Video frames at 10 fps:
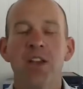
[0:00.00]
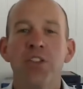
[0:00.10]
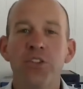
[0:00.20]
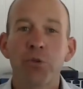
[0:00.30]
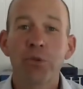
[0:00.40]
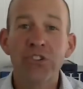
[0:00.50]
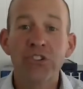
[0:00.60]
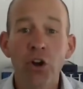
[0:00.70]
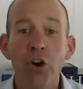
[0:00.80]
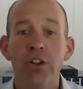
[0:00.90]
The
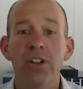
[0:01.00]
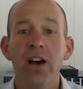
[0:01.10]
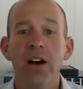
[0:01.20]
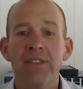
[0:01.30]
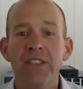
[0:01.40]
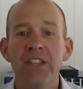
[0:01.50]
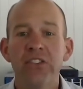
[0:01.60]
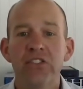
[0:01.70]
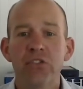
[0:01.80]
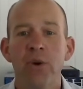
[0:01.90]
result of
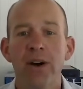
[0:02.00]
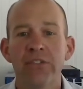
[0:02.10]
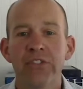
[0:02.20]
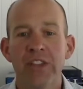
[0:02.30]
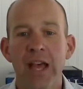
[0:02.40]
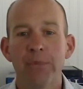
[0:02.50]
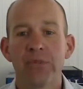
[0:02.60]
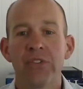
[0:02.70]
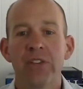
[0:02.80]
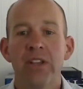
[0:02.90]
these 12
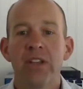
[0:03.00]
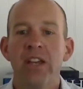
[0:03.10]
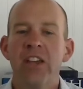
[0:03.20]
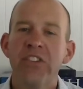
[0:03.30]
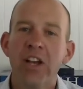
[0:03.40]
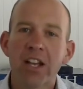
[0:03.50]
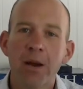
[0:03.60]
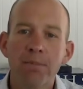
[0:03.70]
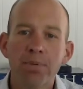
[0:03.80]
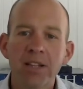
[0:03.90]
steps is a
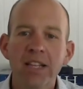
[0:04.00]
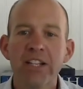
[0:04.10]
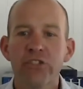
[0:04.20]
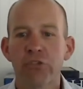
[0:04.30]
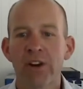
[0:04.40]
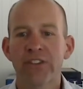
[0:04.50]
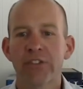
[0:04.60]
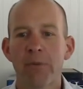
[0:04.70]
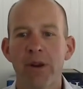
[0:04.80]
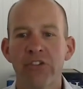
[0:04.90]
complete
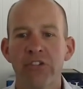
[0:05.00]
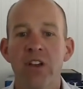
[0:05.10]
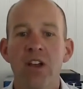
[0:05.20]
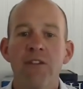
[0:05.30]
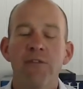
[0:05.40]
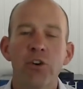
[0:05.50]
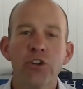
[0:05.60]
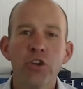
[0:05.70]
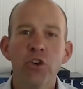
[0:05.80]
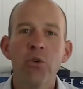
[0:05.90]
transformation for
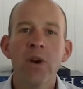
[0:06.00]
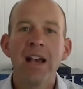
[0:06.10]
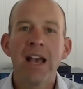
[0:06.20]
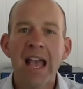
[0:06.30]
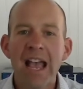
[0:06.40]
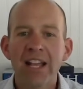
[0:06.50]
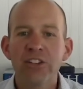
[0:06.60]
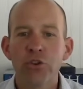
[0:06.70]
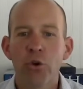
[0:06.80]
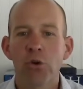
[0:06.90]
you and
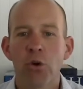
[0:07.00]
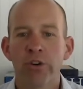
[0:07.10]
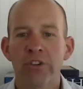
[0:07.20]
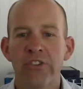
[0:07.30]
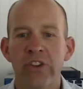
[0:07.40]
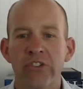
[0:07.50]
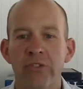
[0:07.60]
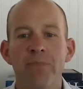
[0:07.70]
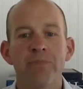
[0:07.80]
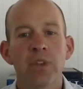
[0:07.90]
your organization.
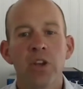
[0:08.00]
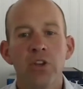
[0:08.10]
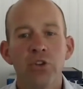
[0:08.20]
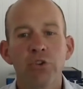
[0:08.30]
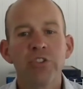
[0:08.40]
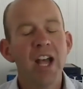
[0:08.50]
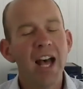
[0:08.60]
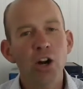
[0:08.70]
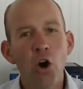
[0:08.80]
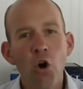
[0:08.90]
You're
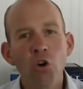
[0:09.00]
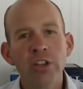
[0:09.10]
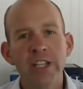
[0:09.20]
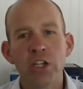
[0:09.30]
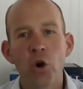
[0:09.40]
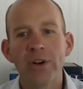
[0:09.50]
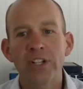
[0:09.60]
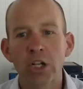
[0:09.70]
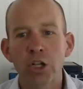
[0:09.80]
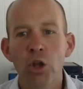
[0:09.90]
not only going to
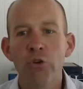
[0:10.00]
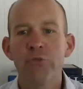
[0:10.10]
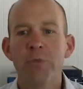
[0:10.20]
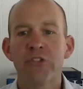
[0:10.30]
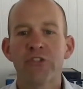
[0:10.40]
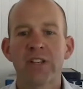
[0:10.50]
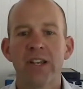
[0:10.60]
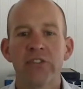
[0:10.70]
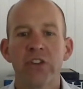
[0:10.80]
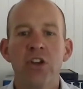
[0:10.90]
close major
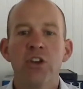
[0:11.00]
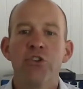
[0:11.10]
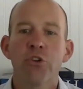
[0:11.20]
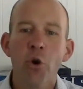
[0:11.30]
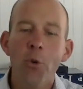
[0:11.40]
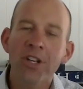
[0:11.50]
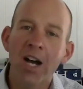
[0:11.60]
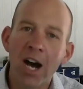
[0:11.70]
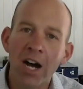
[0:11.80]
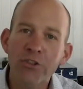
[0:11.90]
gifts, you're going
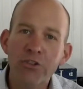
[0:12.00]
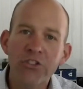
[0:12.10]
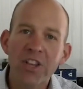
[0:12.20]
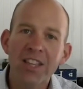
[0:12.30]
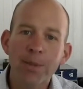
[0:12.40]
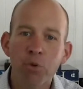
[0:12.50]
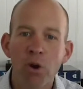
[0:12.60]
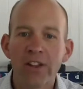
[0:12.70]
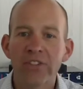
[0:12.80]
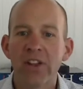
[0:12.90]
to understand the
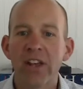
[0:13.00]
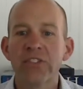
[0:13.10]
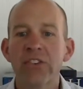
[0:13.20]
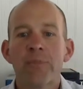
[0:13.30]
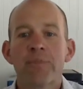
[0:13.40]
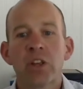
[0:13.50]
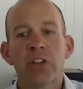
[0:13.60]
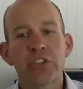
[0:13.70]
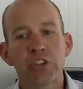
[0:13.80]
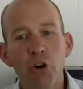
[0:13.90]
process
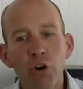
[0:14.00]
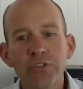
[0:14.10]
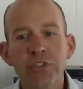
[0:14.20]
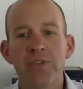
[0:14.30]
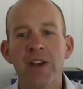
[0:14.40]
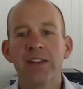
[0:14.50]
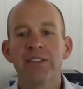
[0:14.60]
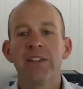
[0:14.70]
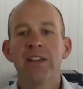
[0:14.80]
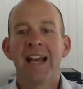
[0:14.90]
to cultivate
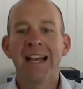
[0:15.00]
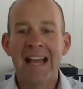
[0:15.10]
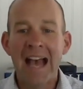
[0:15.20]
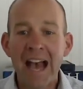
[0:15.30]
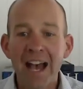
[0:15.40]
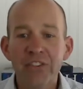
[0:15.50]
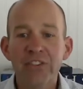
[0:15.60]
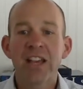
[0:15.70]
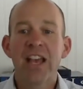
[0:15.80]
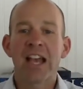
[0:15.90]
and
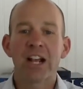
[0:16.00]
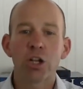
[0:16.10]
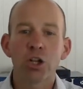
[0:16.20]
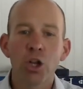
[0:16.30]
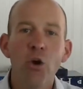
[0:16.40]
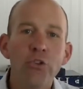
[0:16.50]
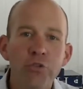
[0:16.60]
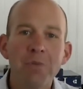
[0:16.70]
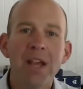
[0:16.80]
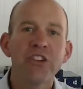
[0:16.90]
ask and close
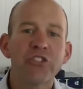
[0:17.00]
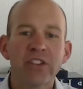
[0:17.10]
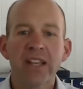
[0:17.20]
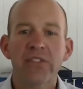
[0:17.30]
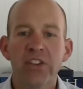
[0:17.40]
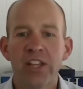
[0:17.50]
major gifts in